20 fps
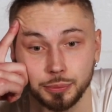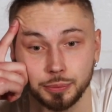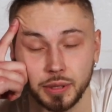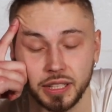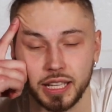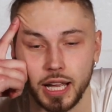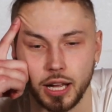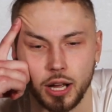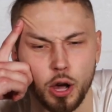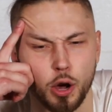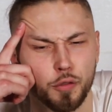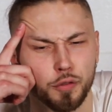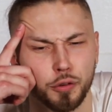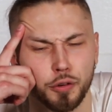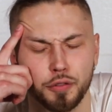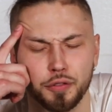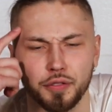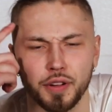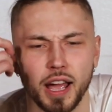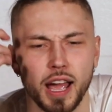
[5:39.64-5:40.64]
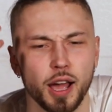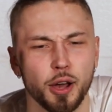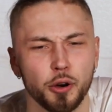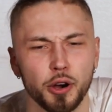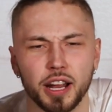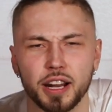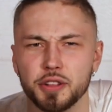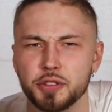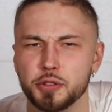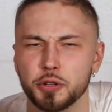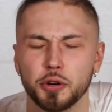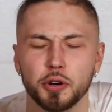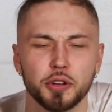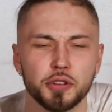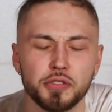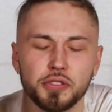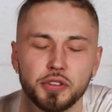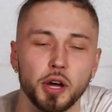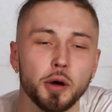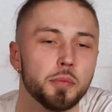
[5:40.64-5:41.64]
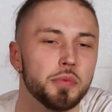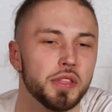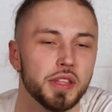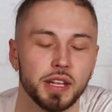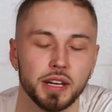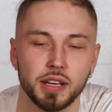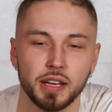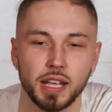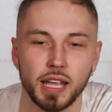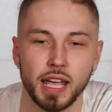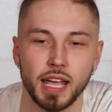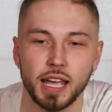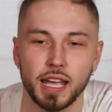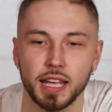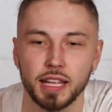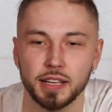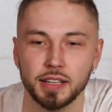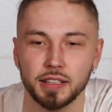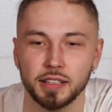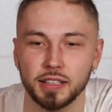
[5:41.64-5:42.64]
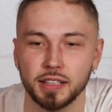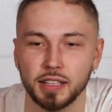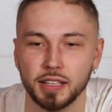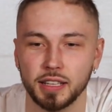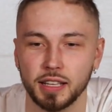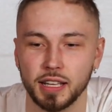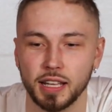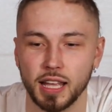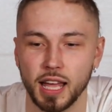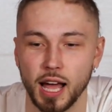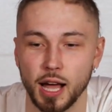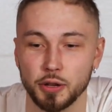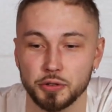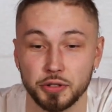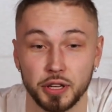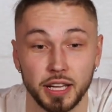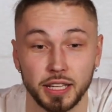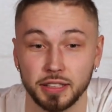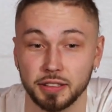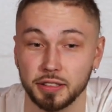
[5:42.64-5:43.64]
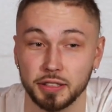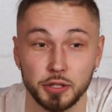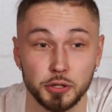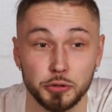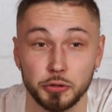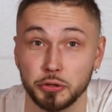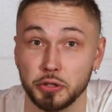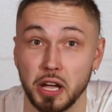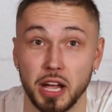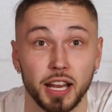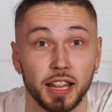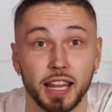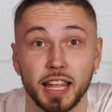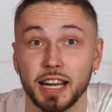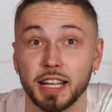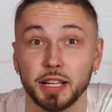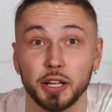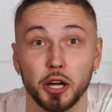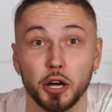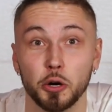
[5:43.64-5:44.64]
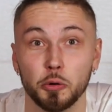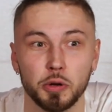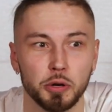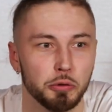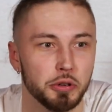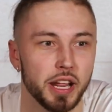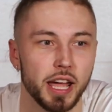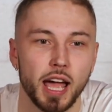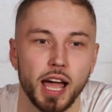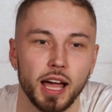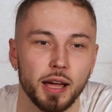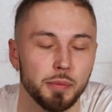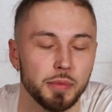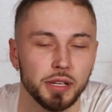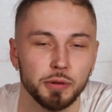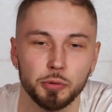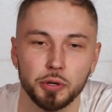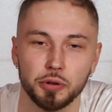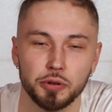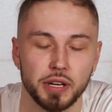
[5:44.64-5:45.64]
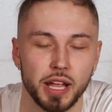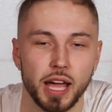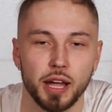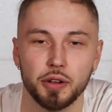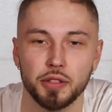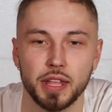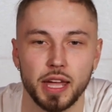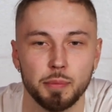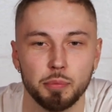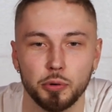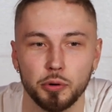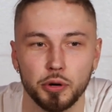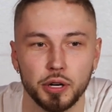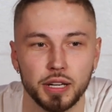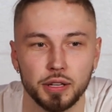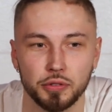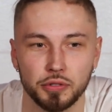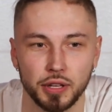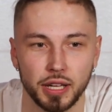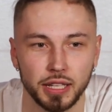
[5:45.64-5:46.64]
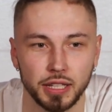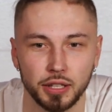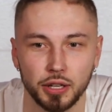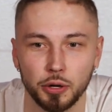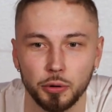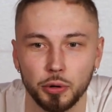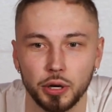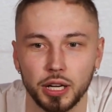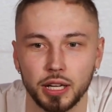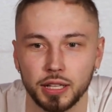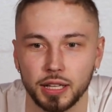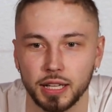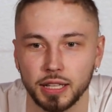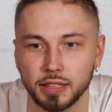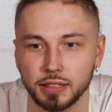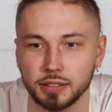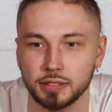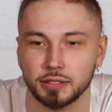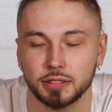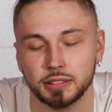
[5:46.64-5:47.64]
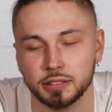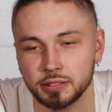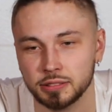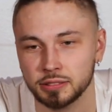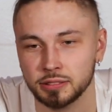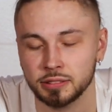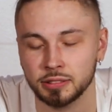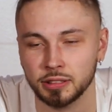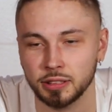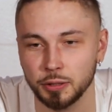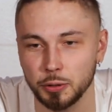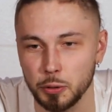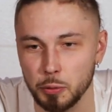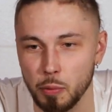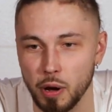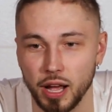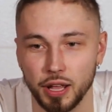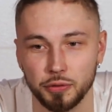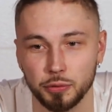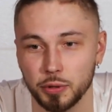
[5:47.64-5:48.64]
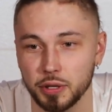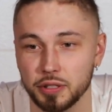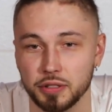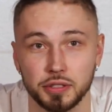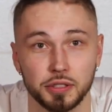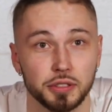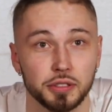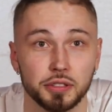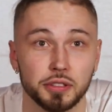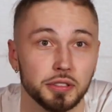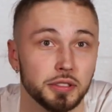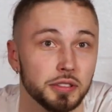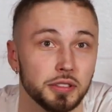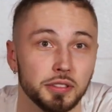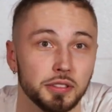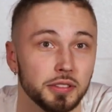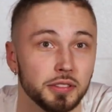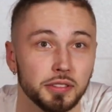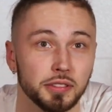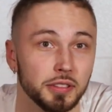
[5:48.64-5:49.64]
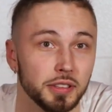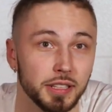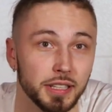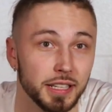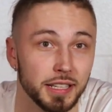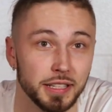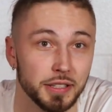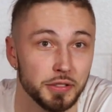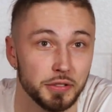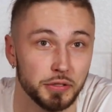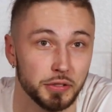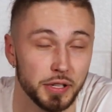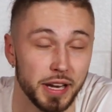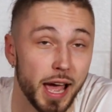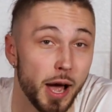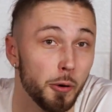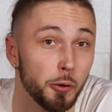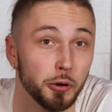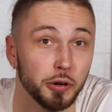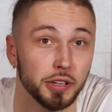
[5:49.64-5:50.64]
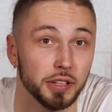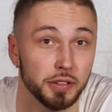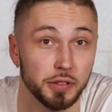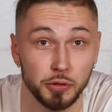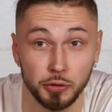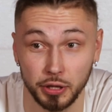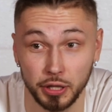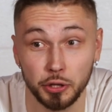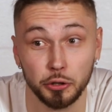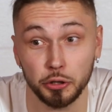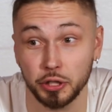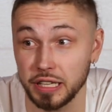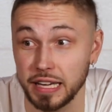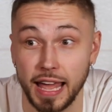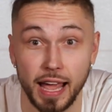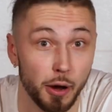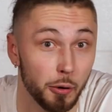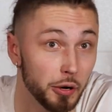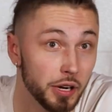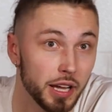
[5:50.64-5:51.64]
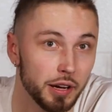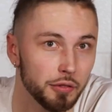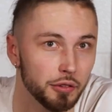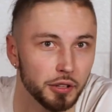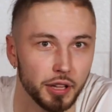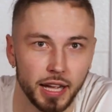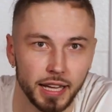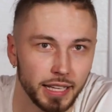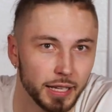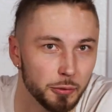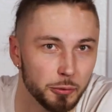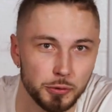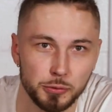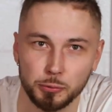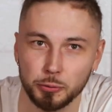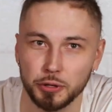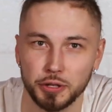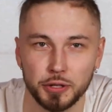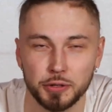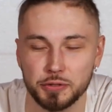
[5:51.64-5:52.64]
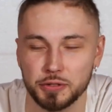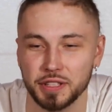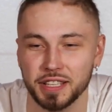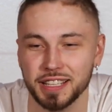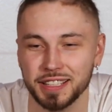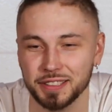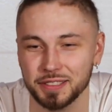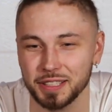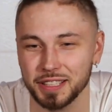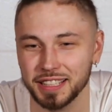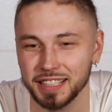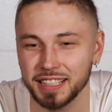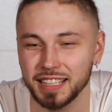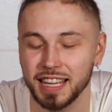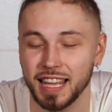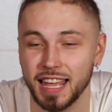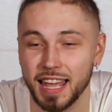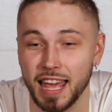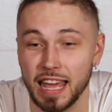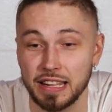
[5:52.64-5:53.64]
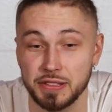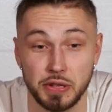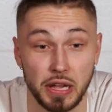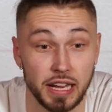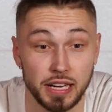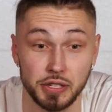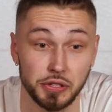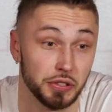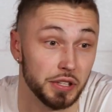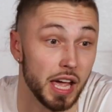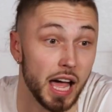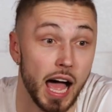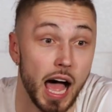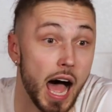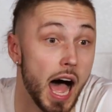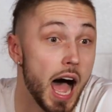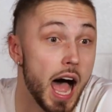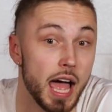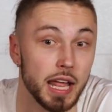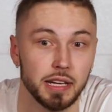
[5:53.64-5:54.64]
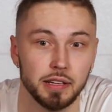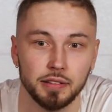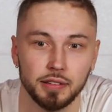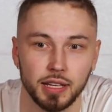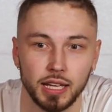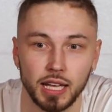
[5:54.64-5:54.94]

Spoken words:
he got called for a foul or had to turn something, and I was like, you just gotta let it go. We were down. I mean, we were down at that point. It's like, you know what, like we might as well just now we're literally now or never. Like it was one of those things, and Tay just got hot,